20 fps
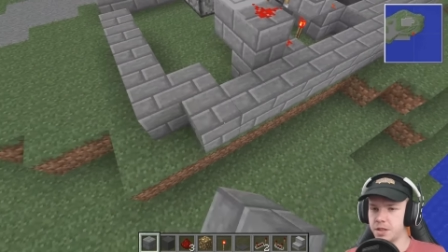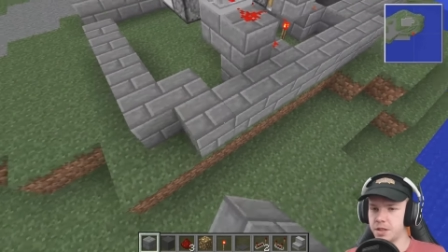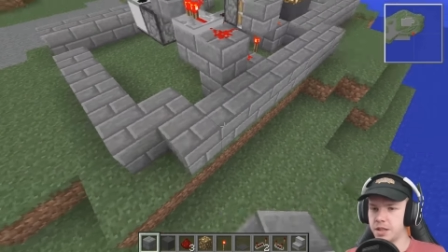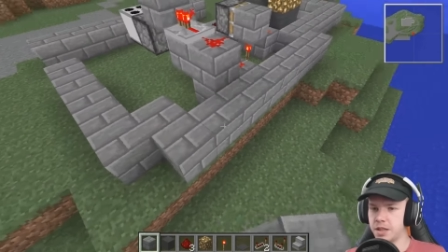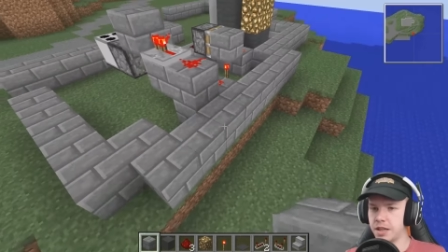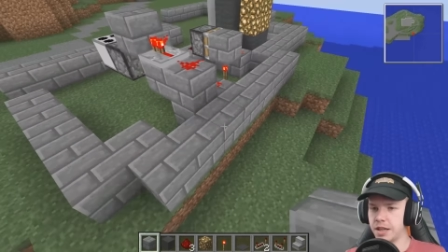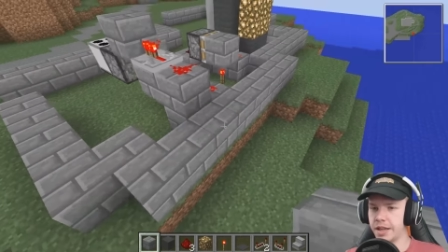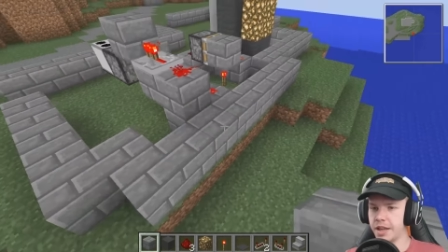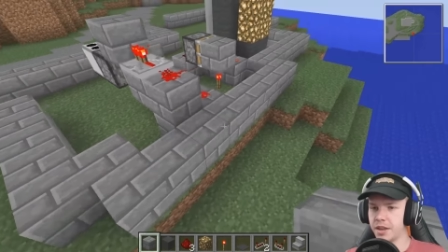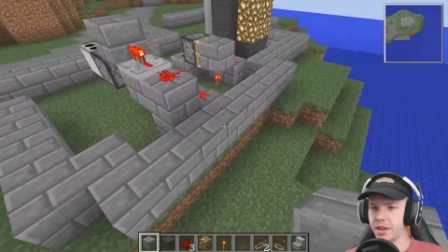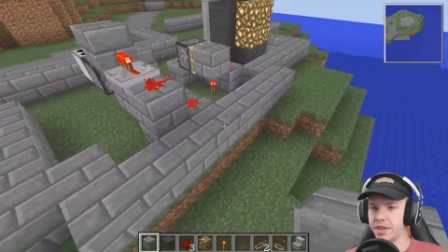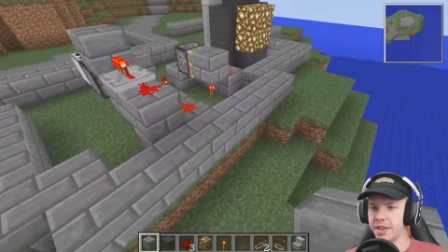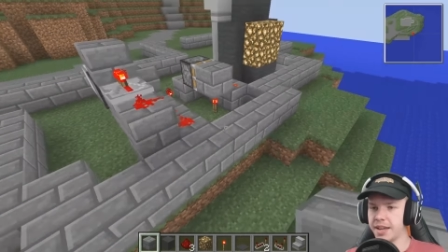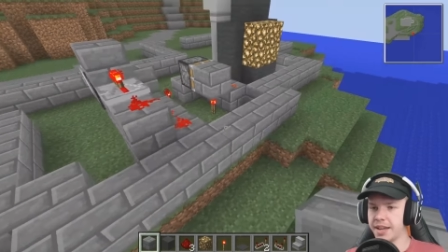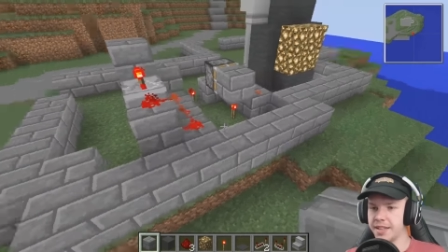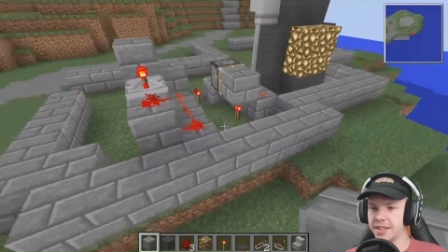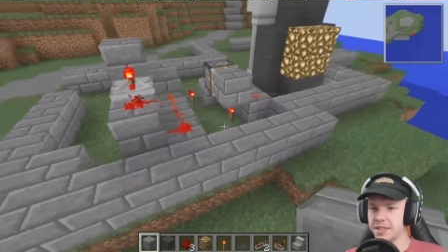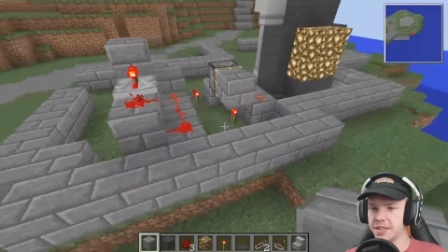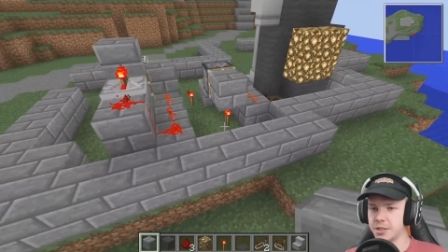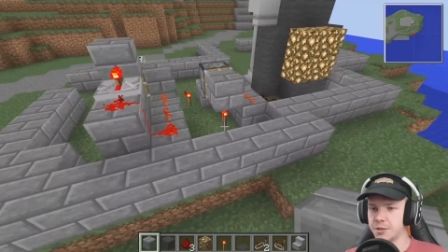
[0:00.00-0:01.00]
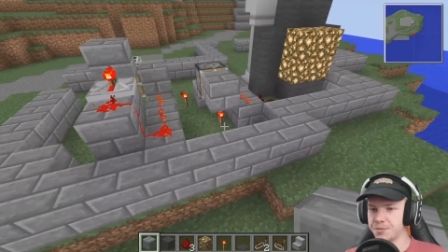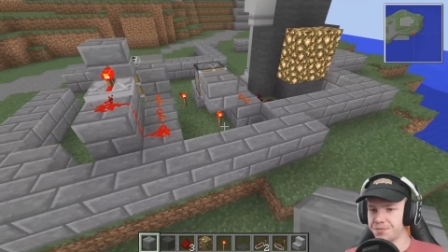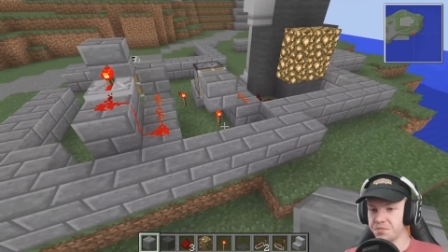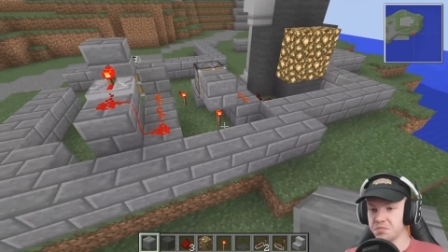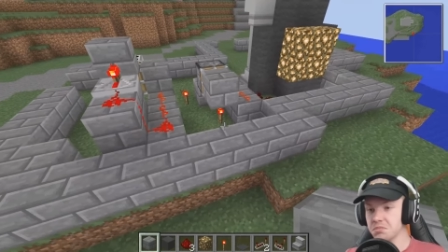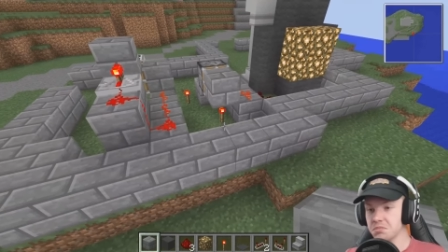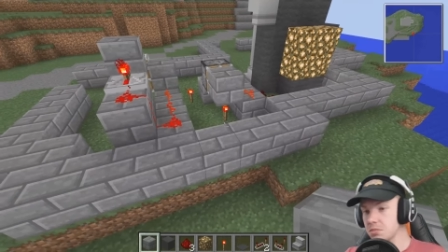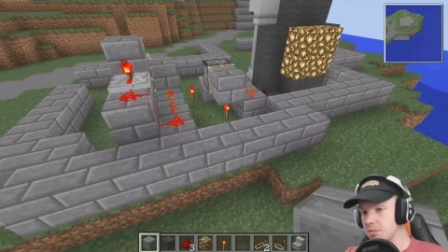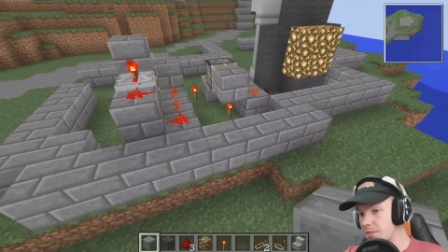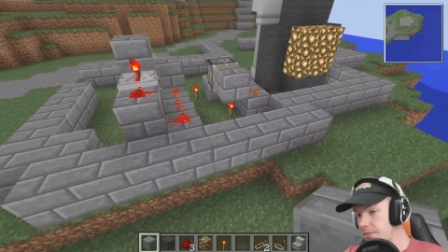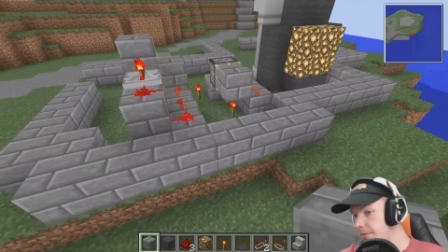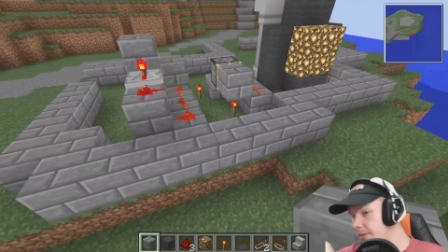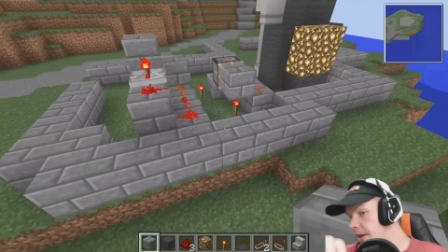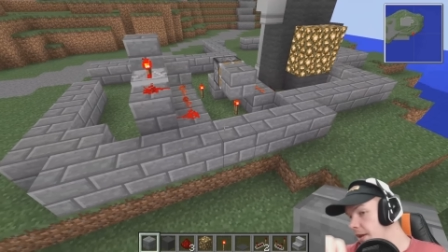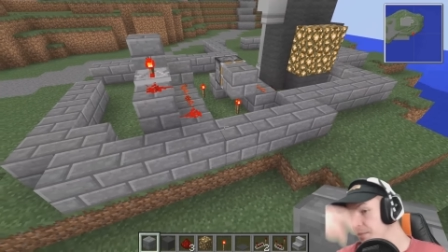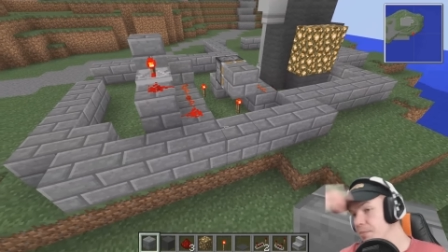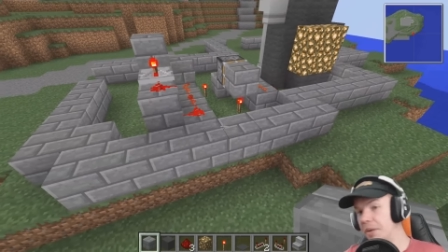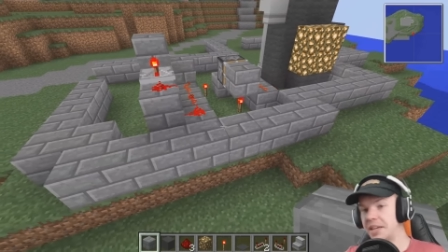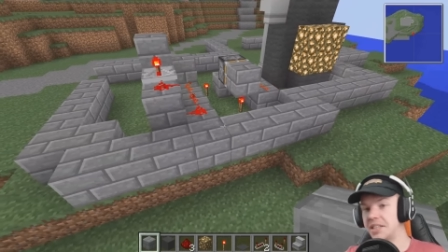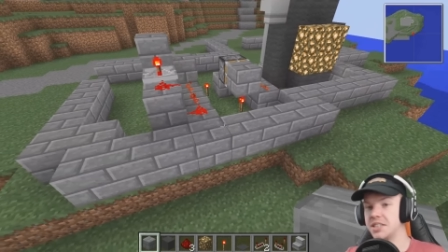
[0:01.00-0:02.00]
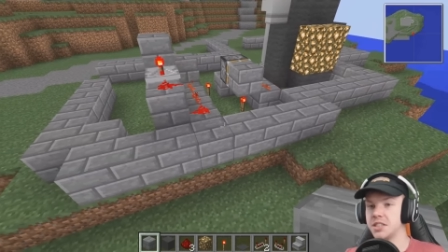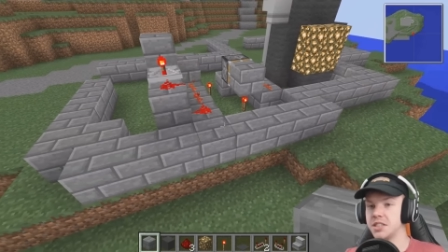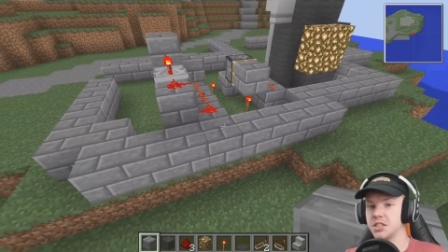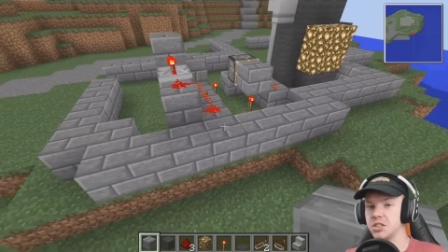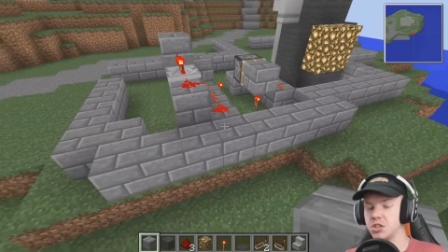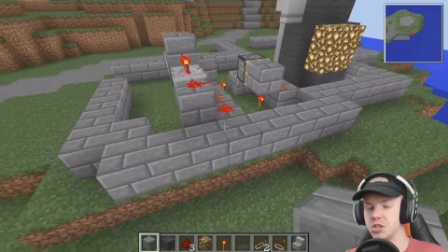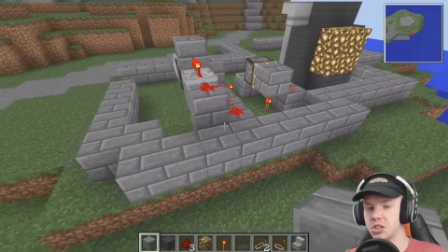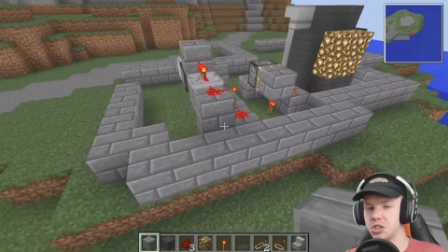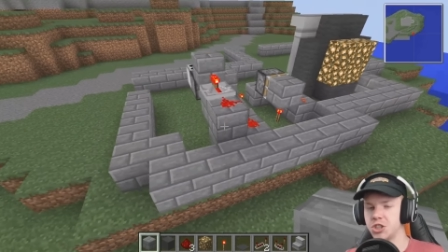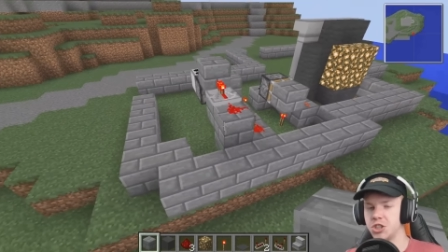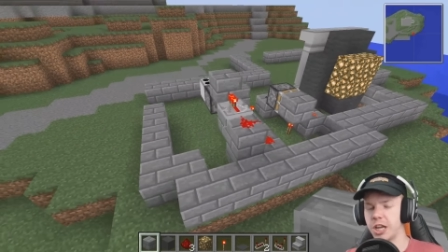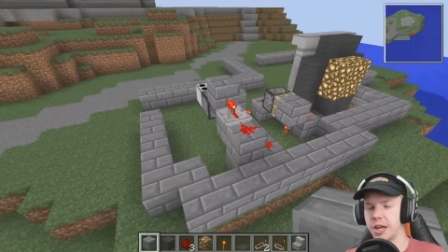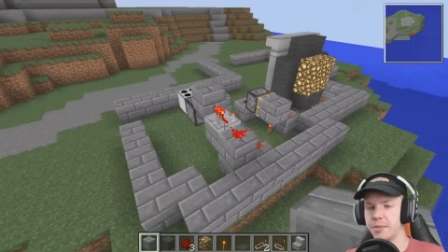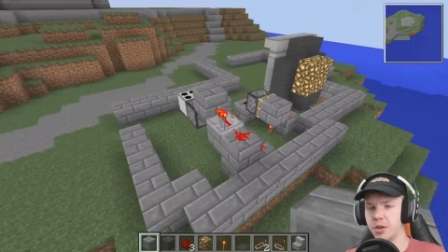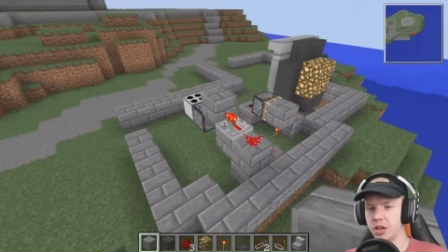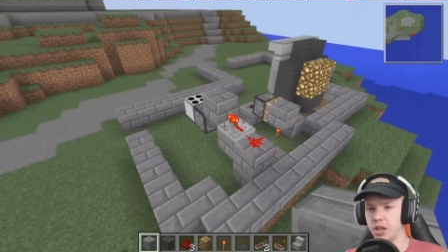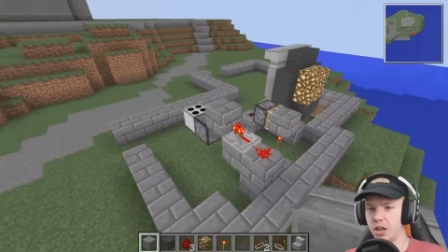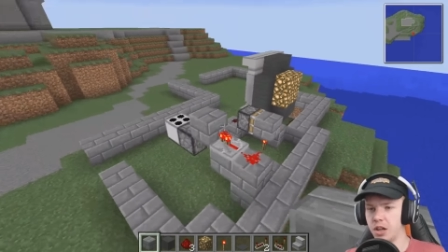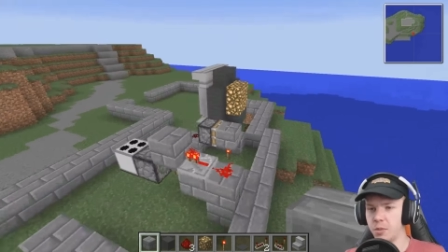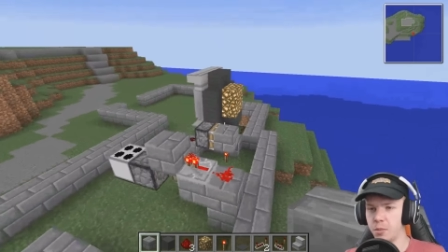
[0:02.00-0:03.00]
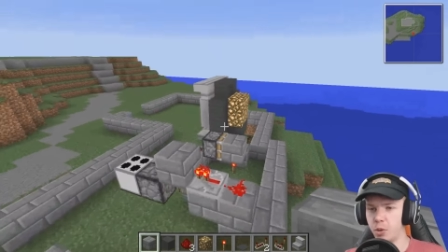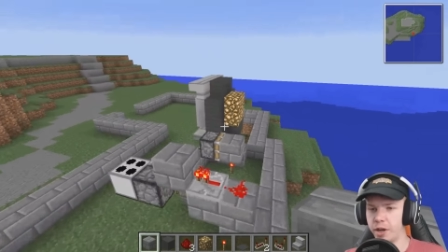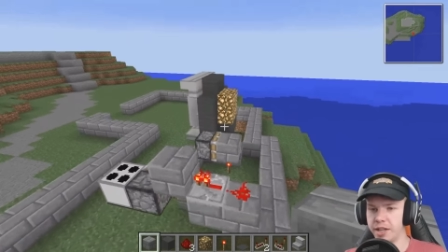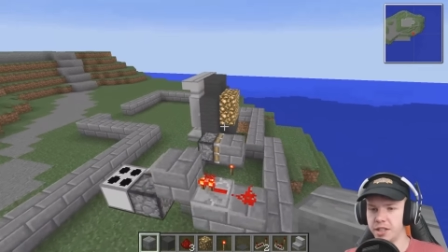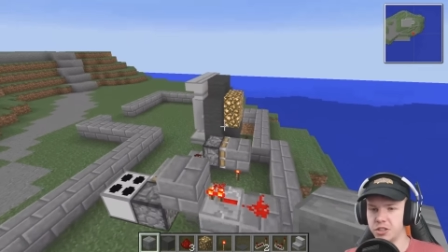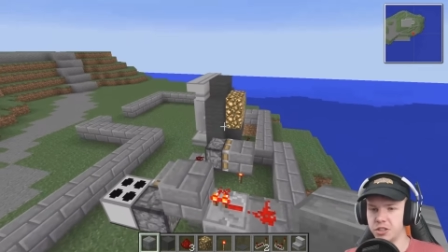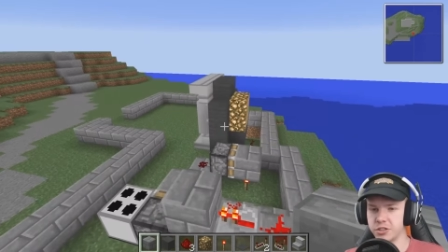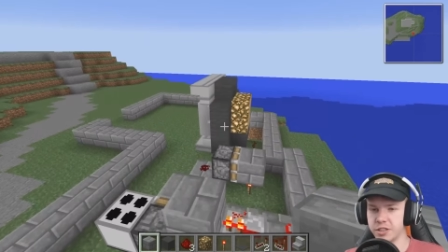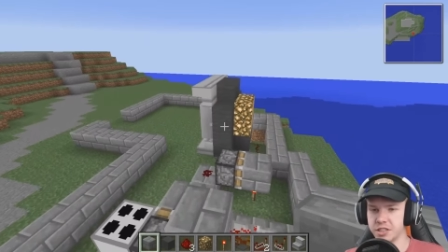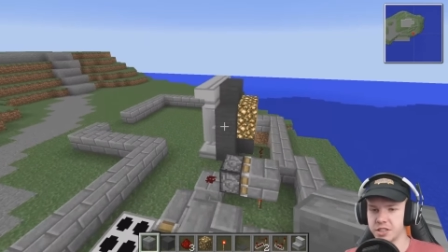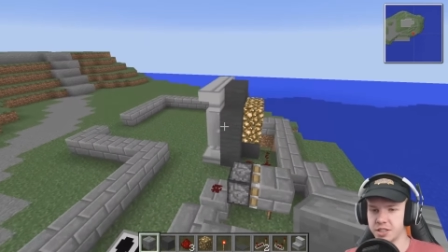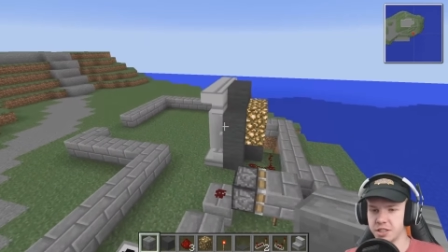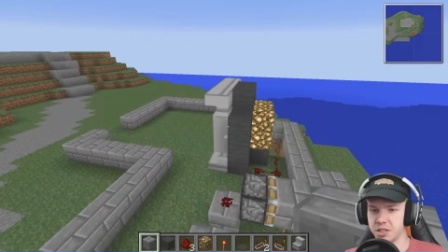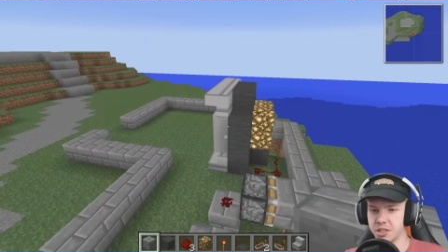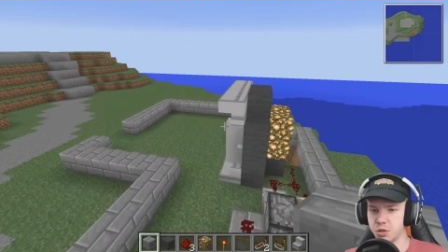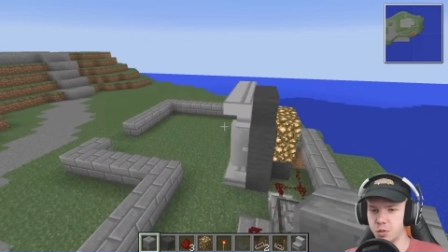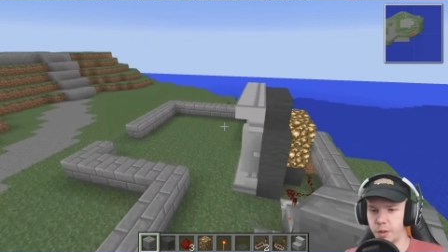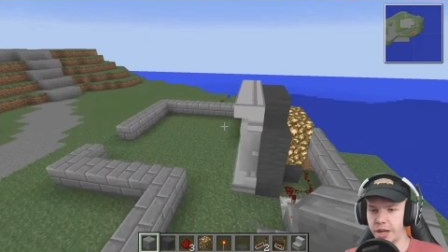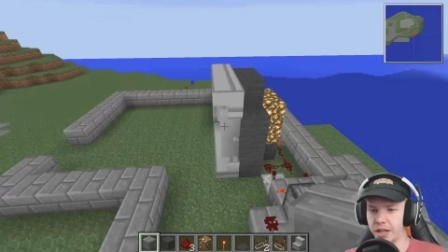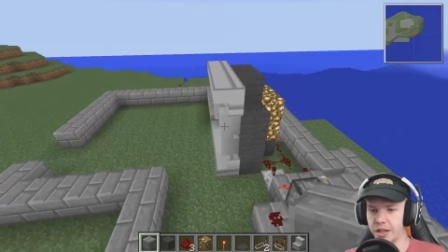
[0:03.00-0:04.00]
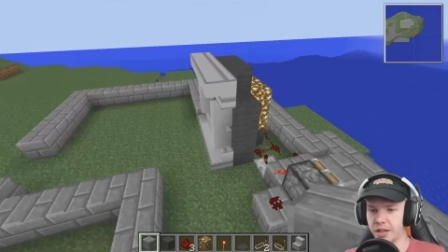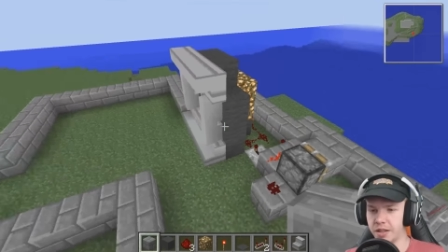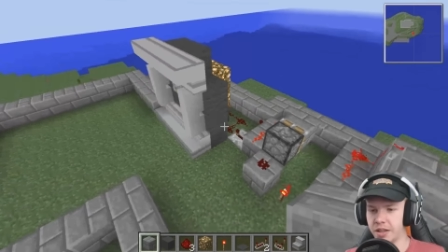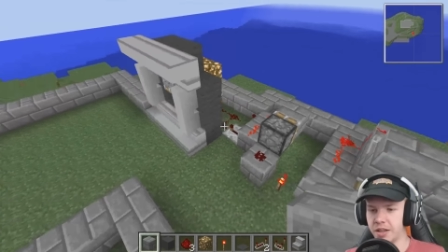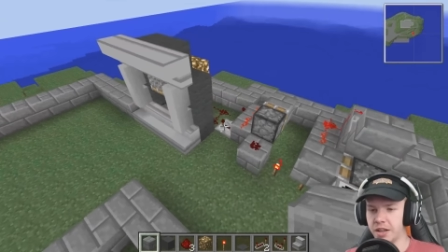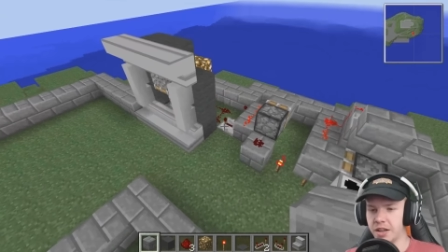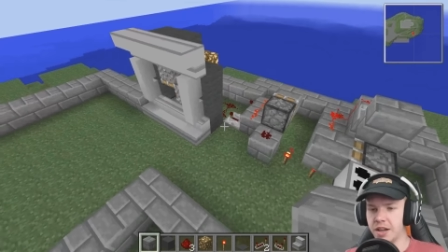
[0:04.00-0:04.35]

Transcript: like that. Makes this, the shape look a lot more interesting as well.